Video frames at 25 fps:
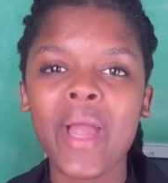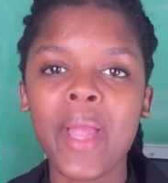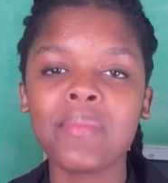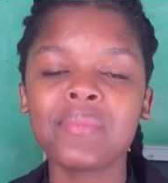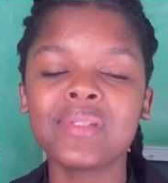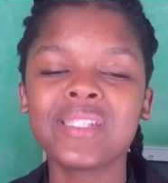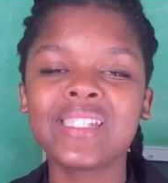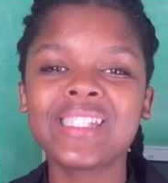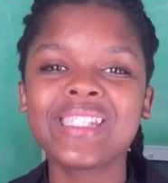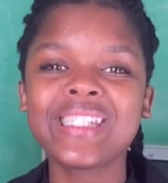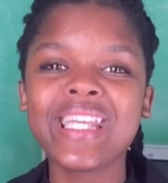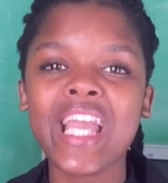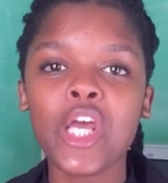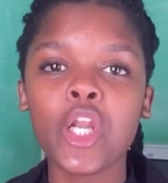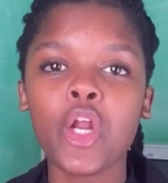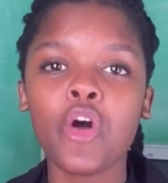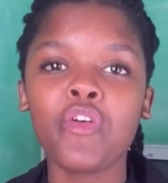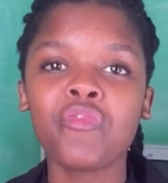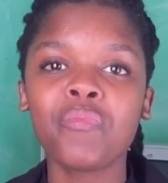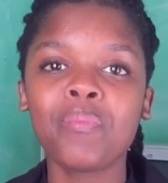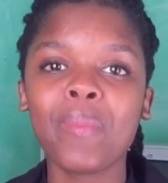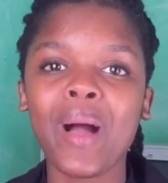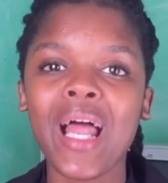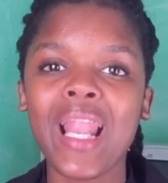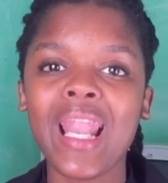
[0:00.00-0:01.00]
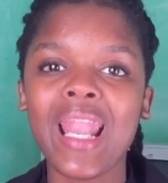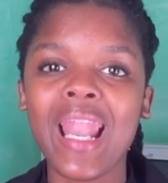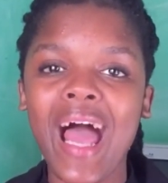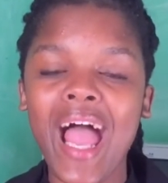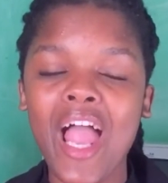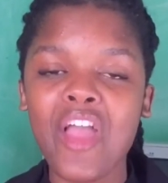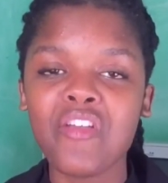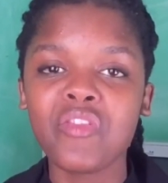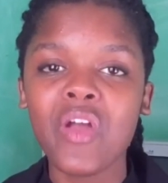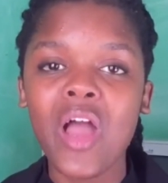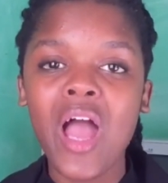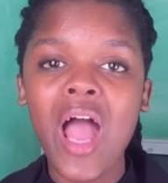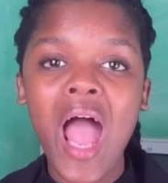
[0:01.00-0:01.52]
I am scared of my
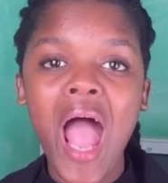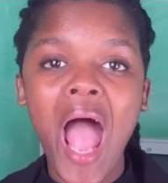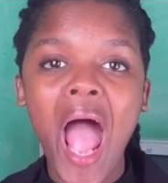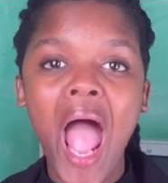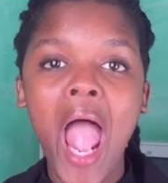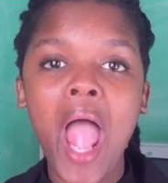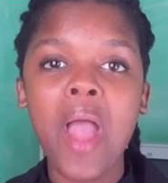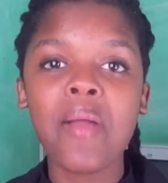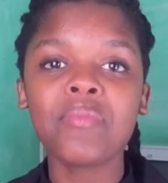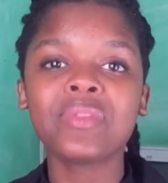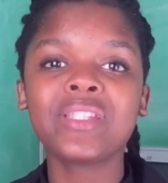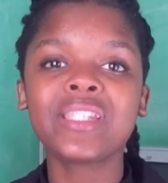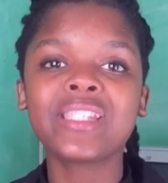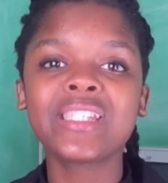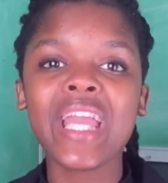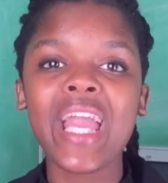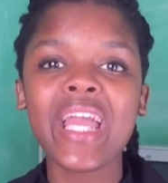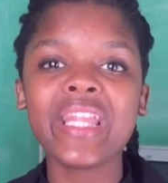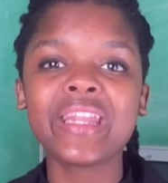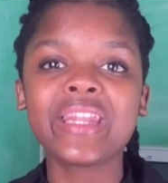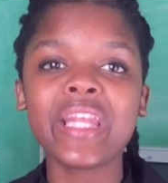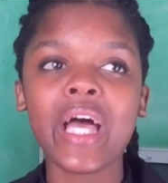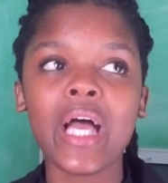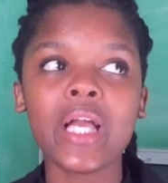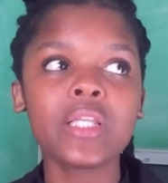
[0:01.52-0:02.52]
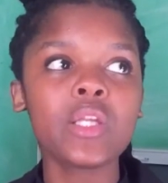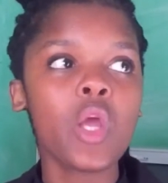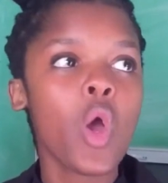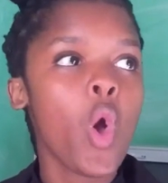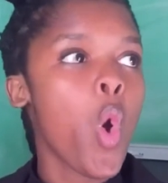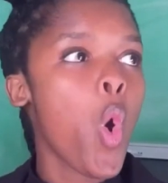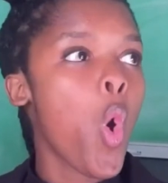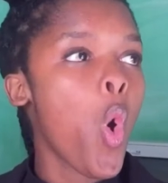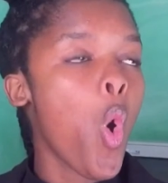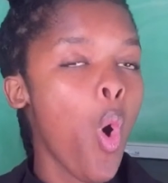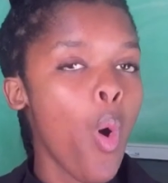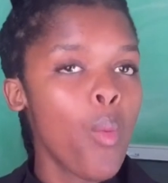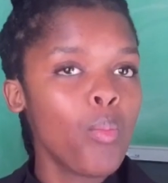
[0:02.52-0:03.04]
life. I am scared that
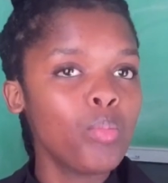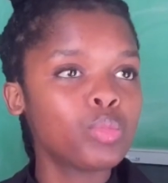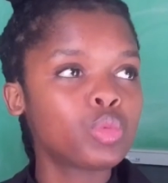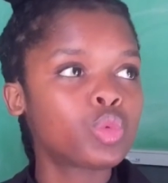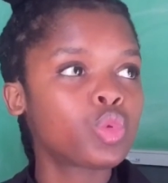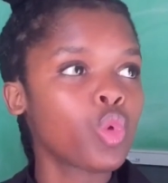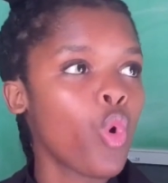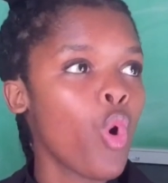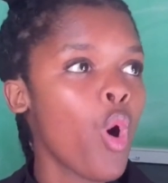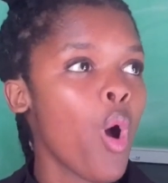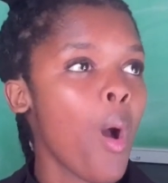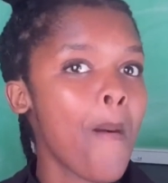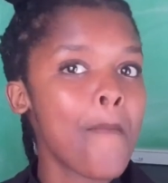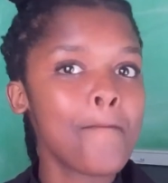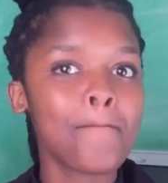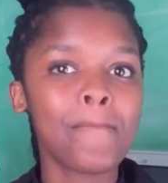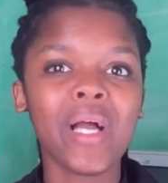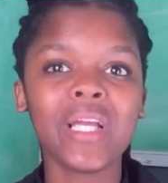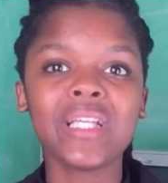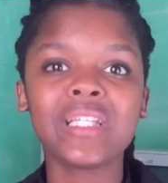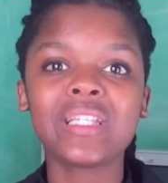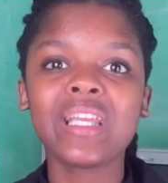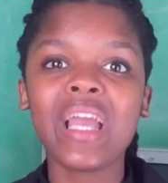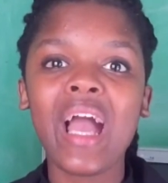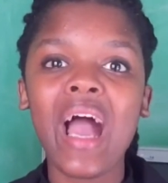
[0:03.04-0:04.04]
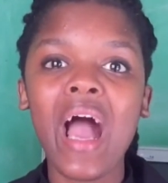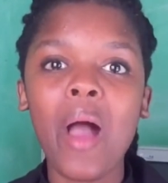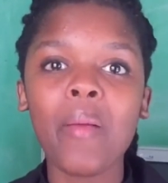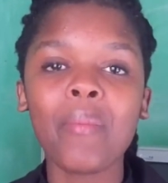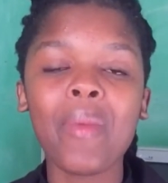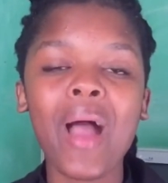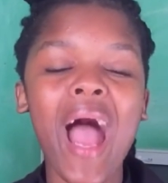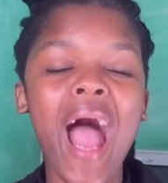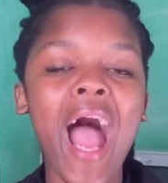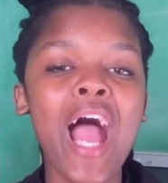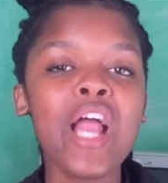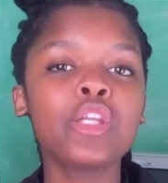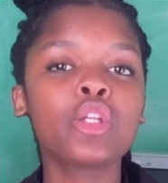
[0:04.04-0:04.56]
umuntu might
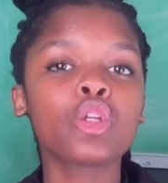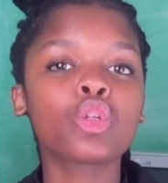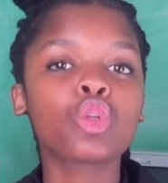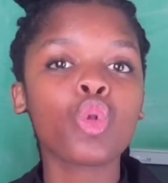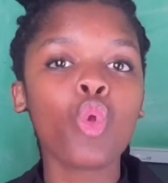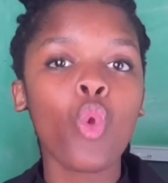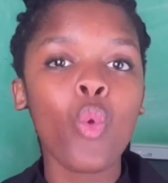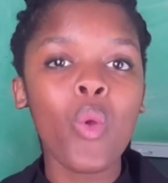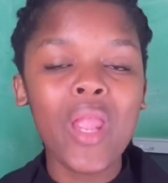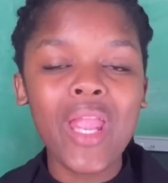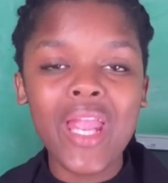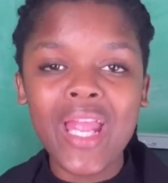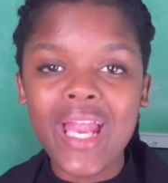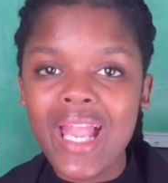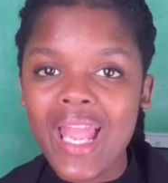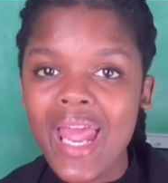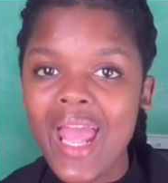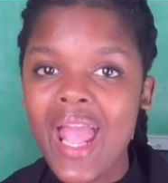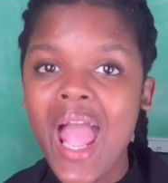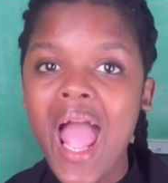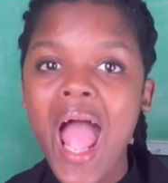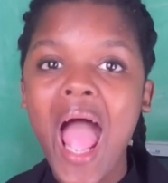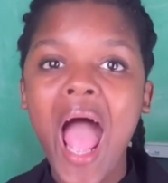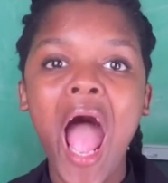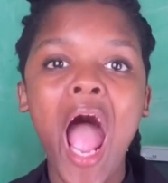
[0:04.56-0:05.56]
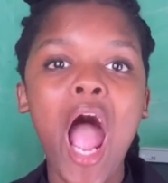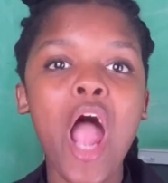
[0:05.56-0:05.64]
come and kwile,